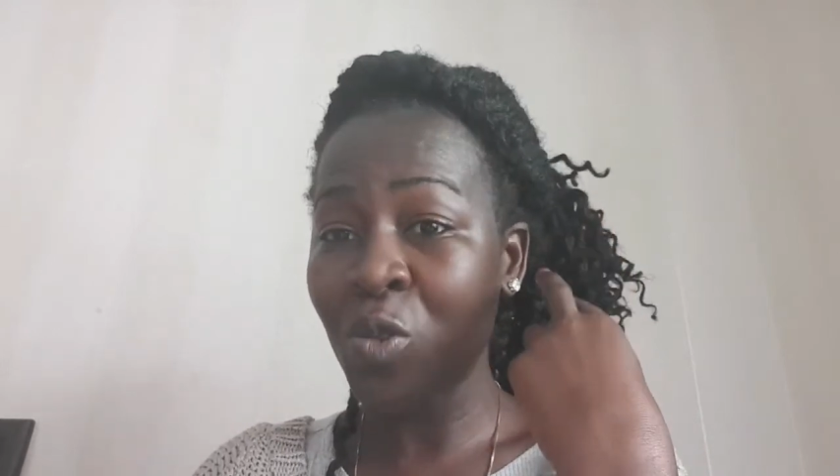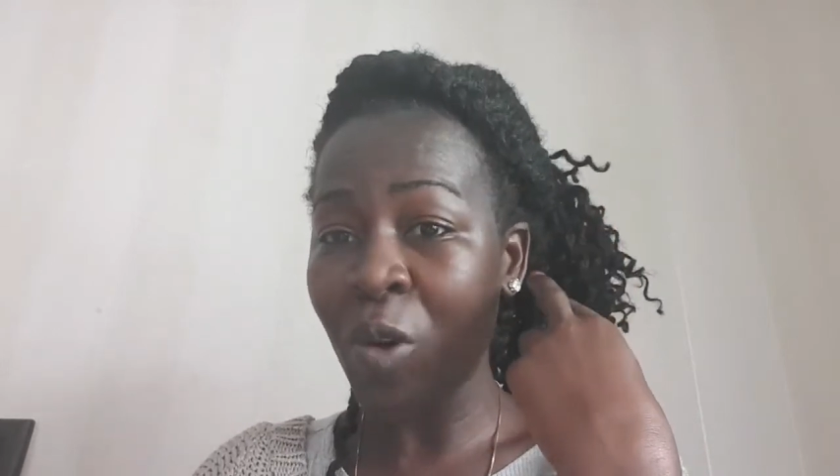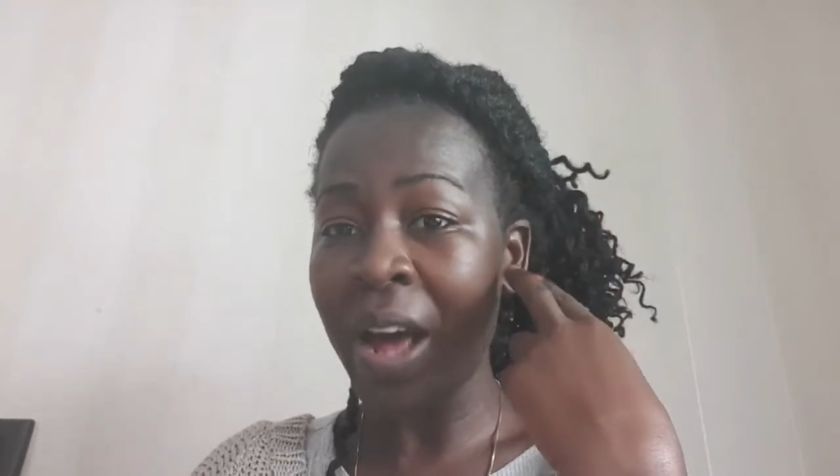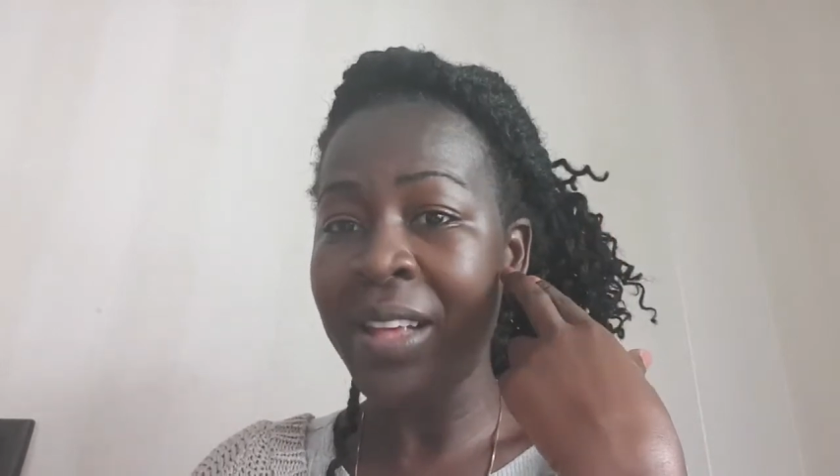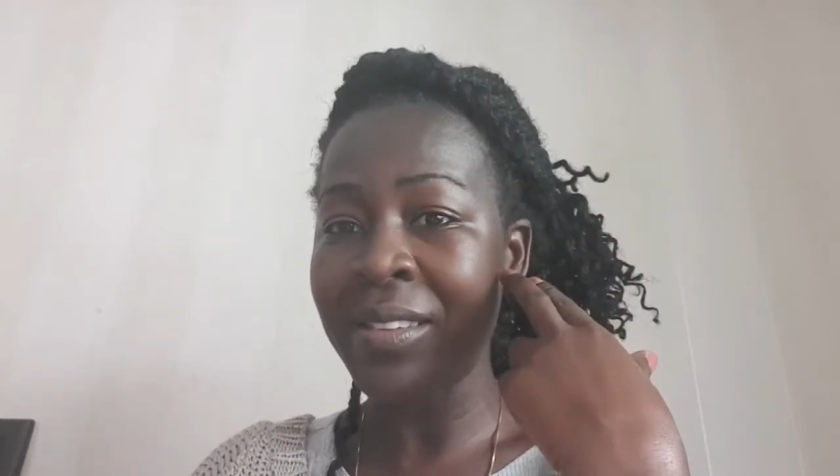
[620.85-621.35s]

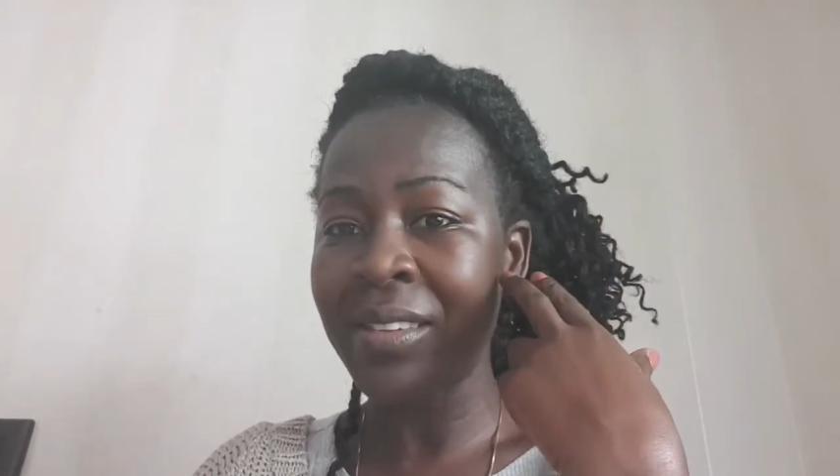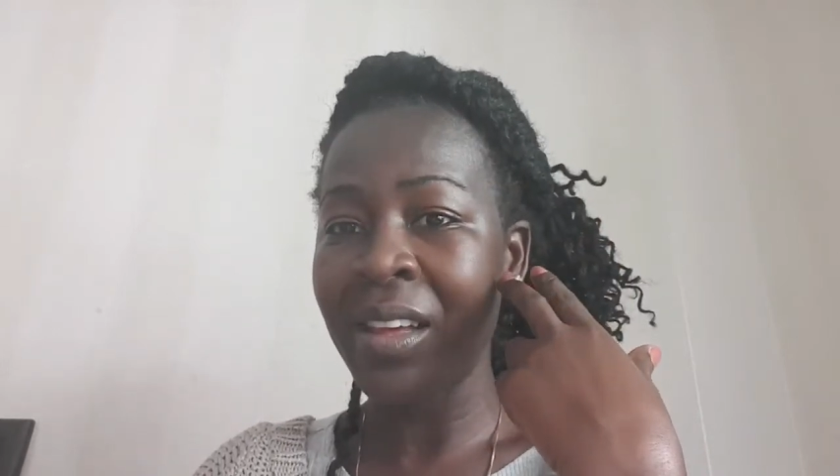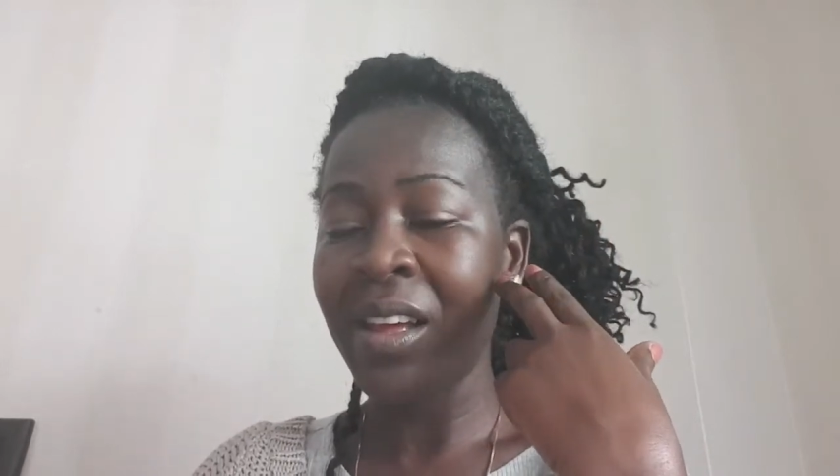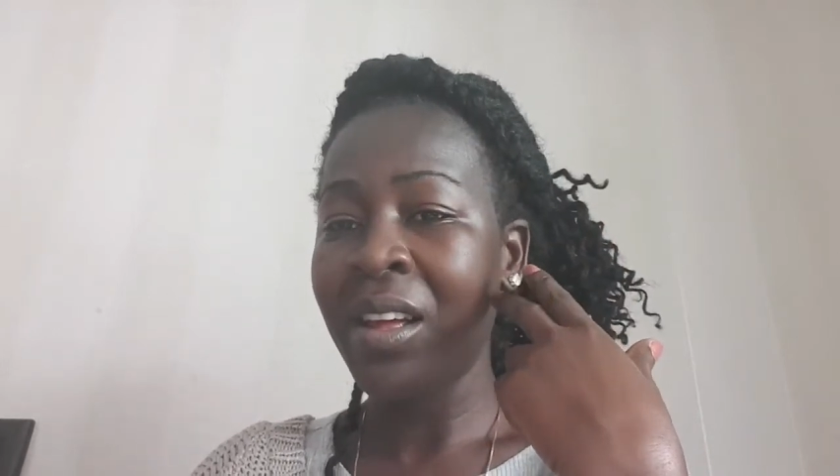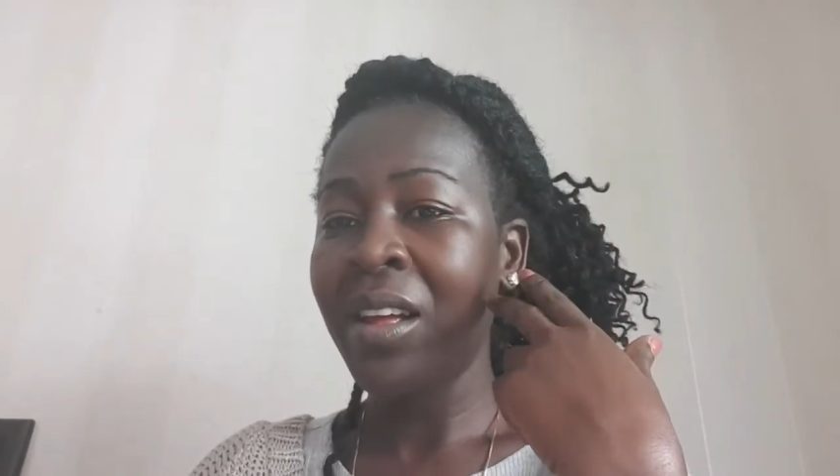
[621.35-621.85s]
twice,
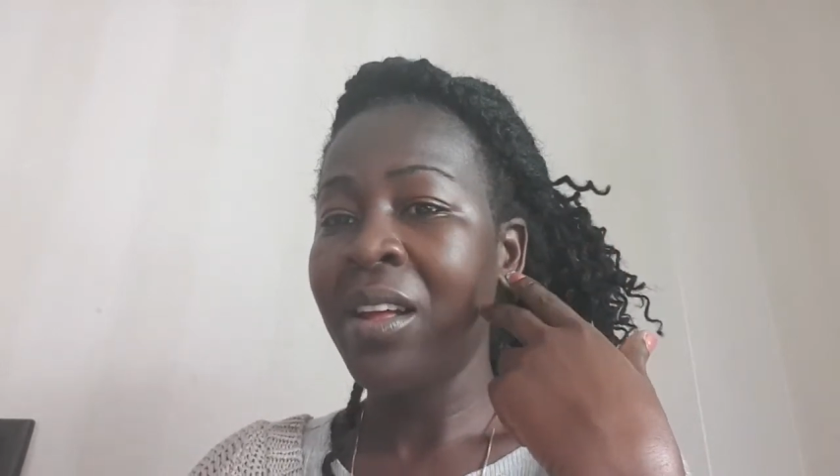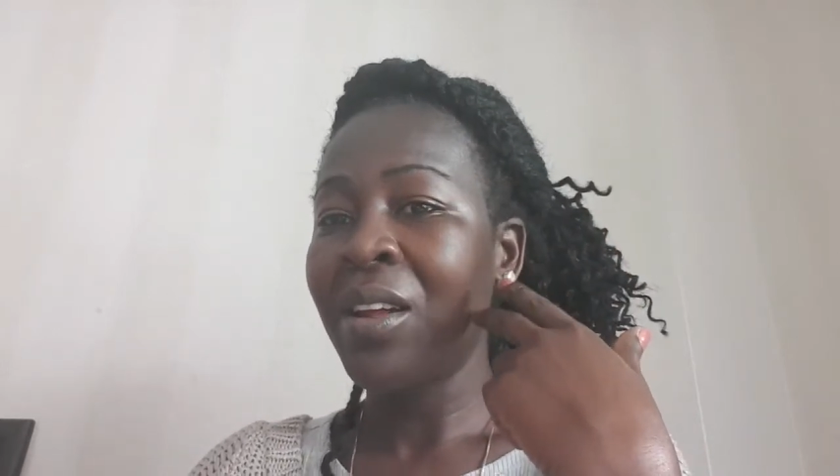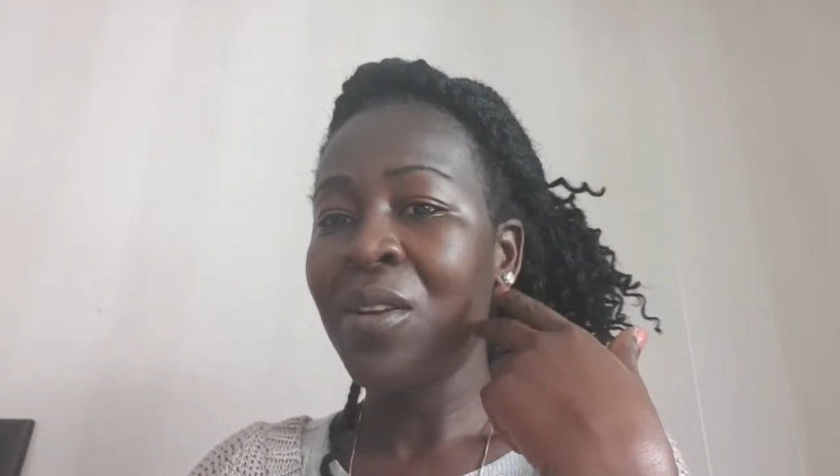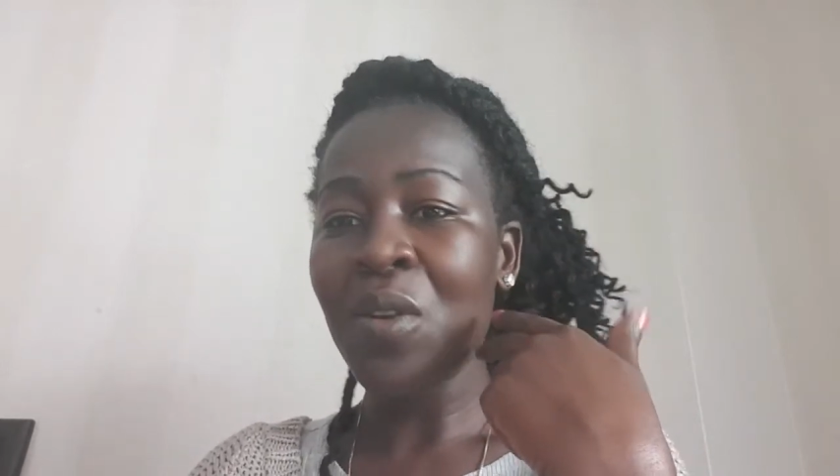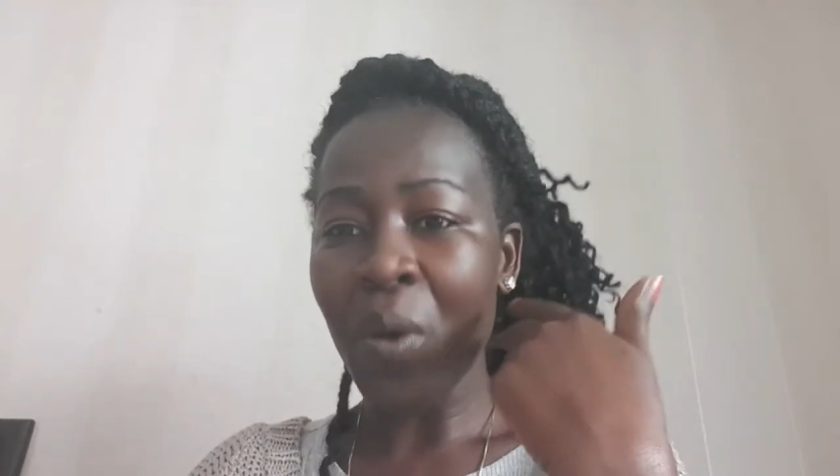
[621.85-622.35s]

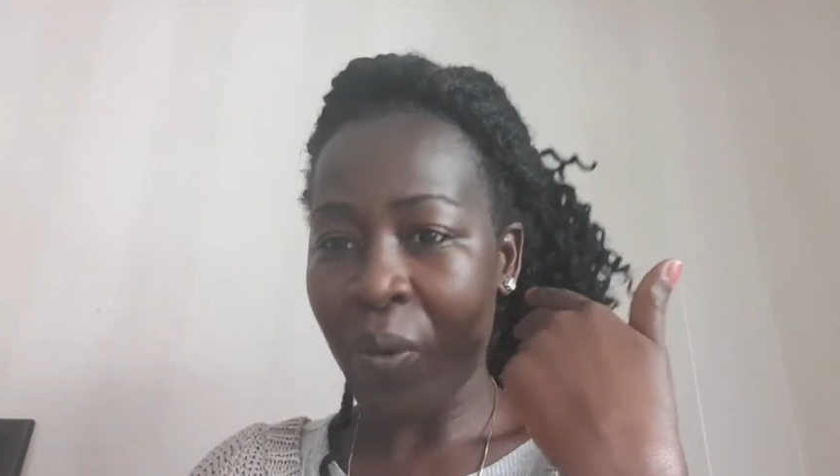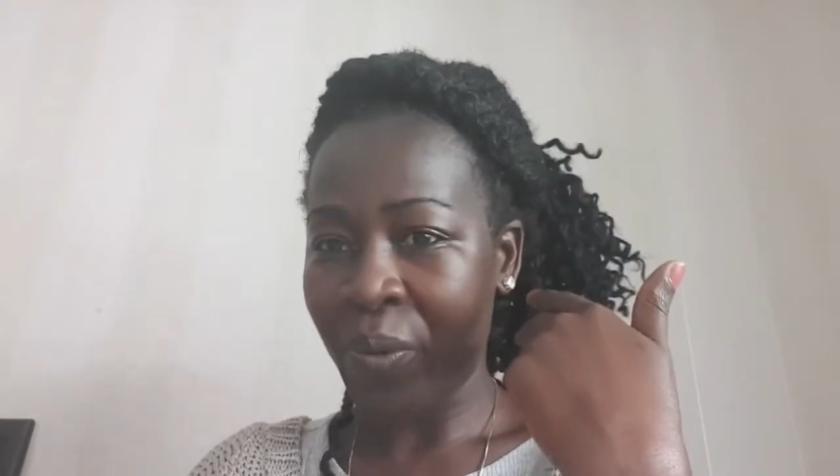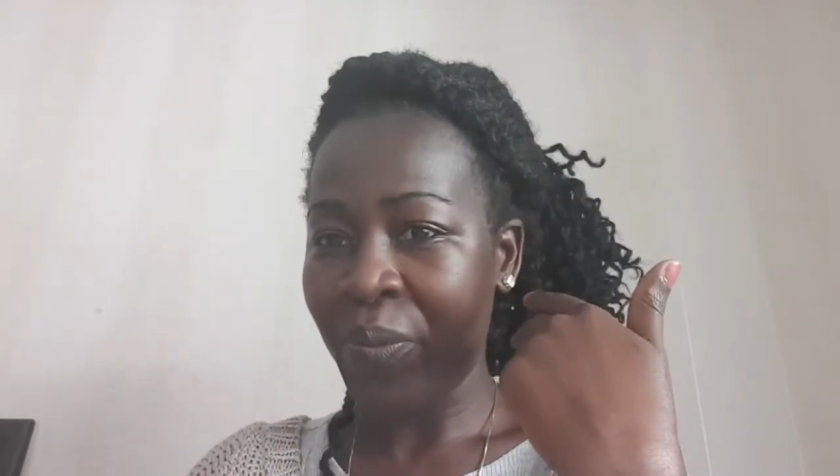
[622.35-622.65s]
no.